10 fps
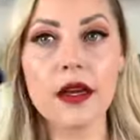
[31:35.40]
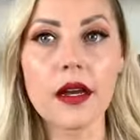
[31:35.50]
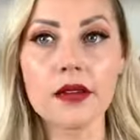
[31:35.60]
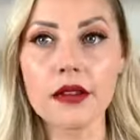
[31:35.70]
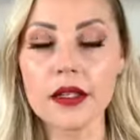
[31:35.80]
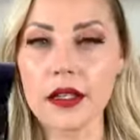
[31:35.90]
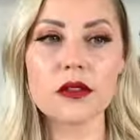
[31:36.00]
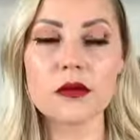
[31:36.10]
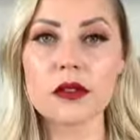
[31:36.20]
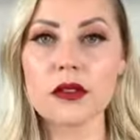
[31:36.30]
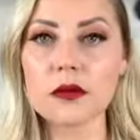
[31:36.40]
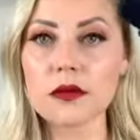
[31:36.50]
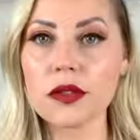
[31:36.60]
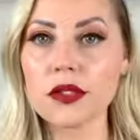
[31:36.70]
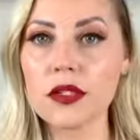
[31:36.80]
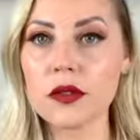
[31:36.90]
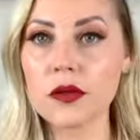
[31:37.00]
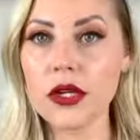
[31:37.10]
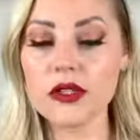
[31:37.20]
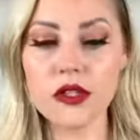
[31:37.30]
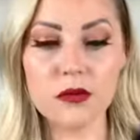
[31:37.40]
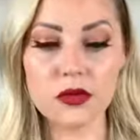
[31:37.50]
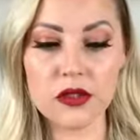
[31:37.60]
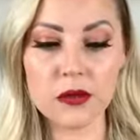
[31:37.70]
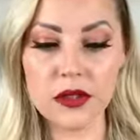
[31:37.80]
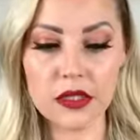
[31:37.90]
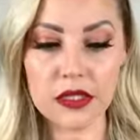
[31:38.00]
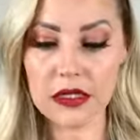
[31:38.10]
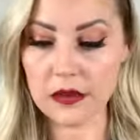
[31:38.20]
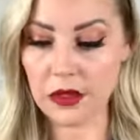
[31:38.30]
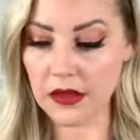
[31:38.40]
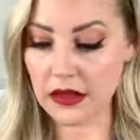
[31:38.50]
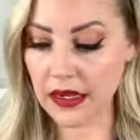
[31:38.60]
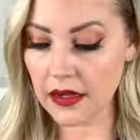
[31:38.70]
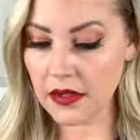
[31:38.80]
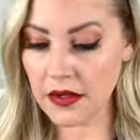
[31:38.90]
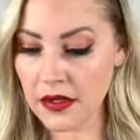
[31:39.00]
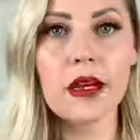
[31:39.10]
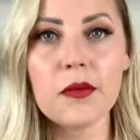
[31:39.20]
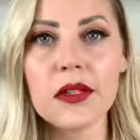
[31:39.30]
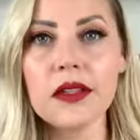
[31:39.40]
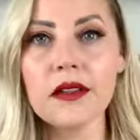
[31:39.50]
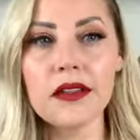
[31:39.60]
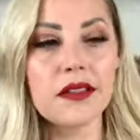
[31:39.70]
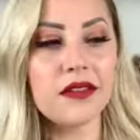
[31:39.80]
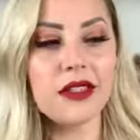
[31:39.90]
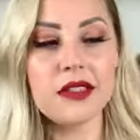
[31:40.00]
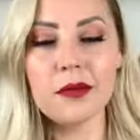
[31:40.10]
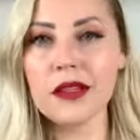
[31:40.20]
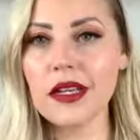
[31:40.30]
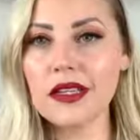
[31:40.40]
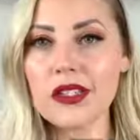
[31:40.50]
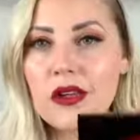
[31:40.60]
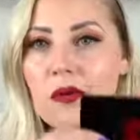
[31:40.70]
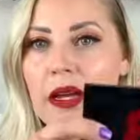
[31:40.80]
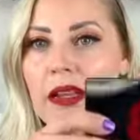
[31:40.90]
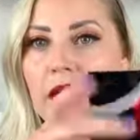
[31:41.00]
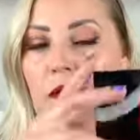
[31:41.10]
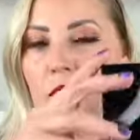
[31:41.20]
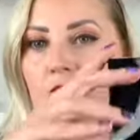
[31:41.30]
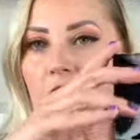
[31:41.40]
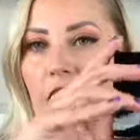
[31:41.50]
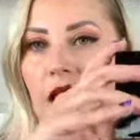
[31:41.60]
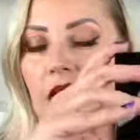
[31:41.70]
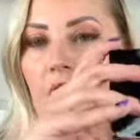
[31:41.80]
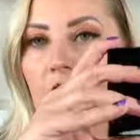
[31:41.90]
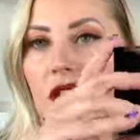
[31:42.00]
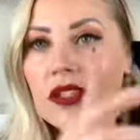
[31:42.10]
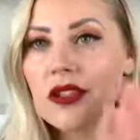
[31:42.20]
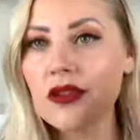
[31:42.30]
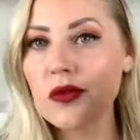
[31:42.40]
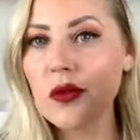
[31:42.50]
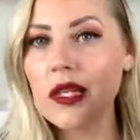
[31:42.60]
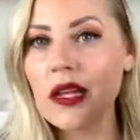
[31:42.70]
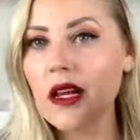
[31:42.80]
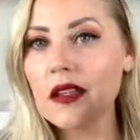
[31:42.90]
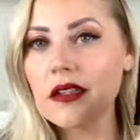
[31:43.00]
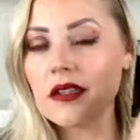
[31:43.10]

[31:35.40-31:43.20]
This one is a really good brush. I'm super excited about that. I'm a little on the fence about the eyeshadow palette, but again, I just used one color.